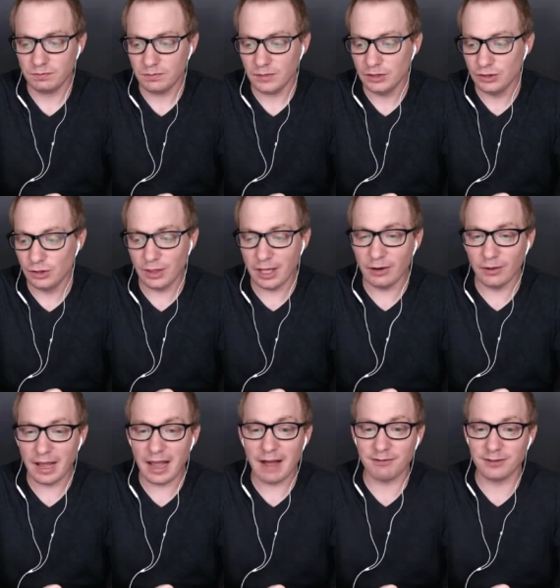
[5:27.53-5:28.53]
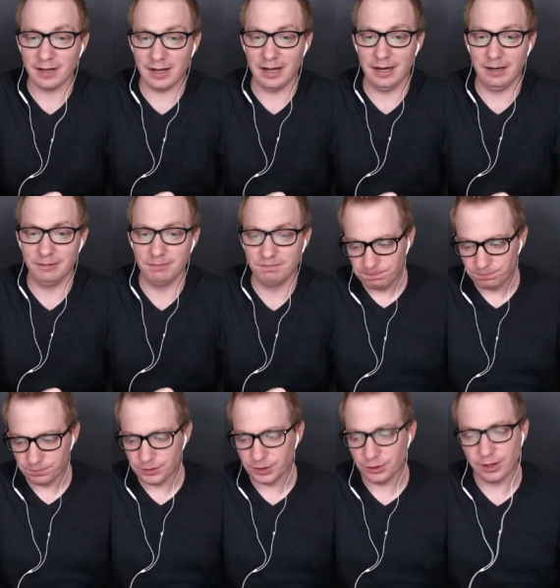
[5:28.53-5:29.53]
So they don't have to hide.
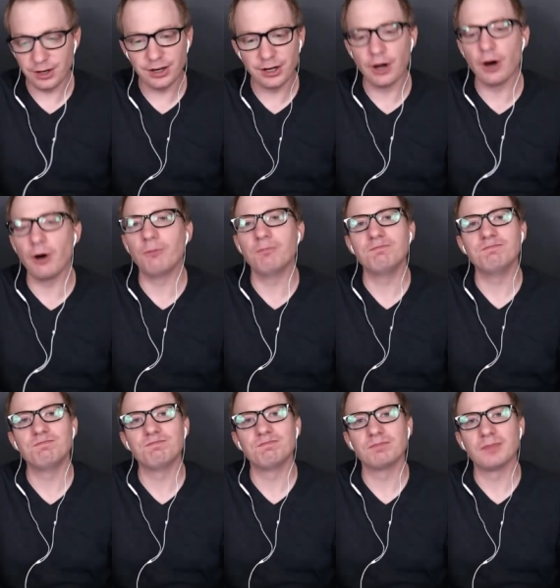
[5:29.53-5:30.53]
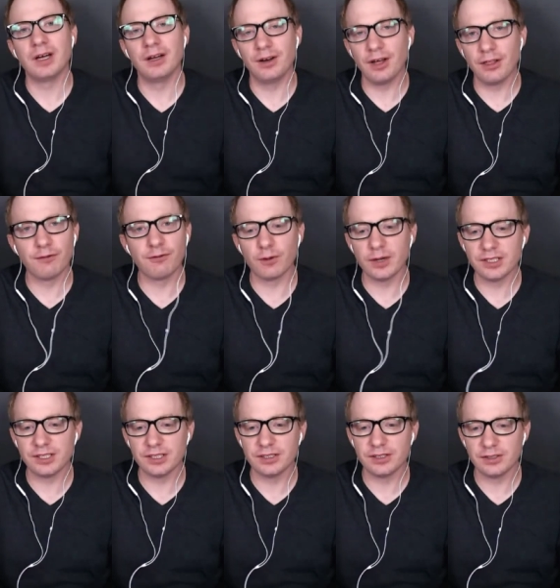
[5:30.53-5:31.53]
So there you go. Another, for
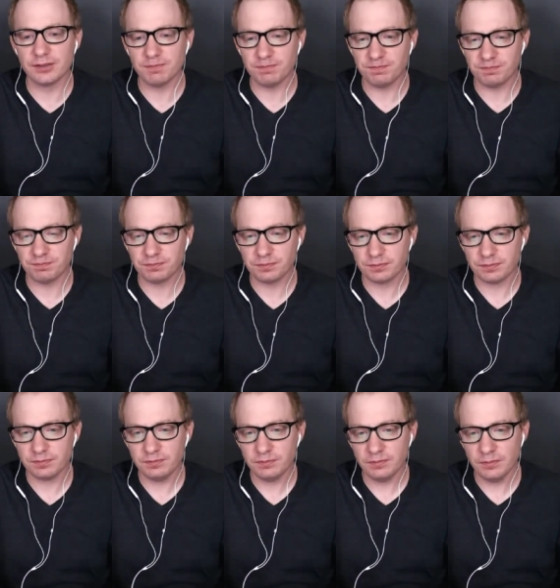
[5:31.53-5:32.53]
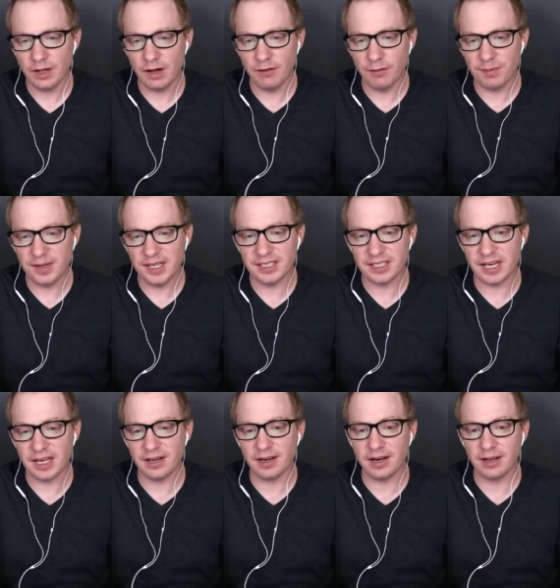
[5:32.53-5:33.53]
instance, of a peace
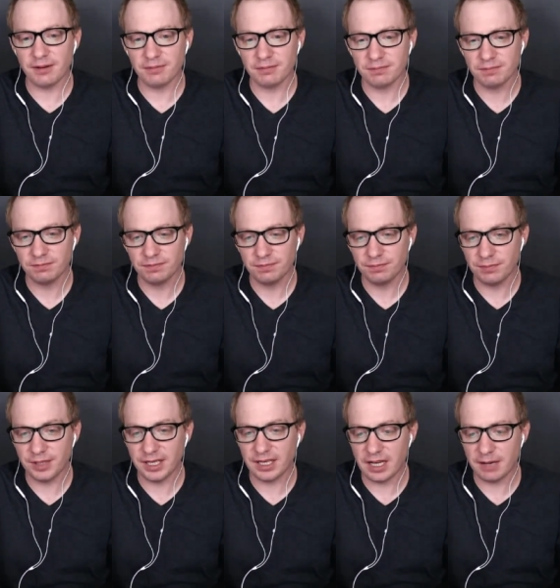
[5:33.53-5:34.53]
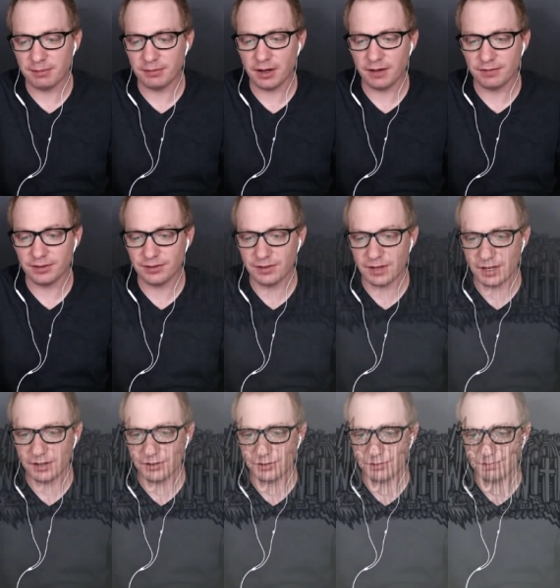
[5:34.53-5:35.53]
candidate being kept off the stage.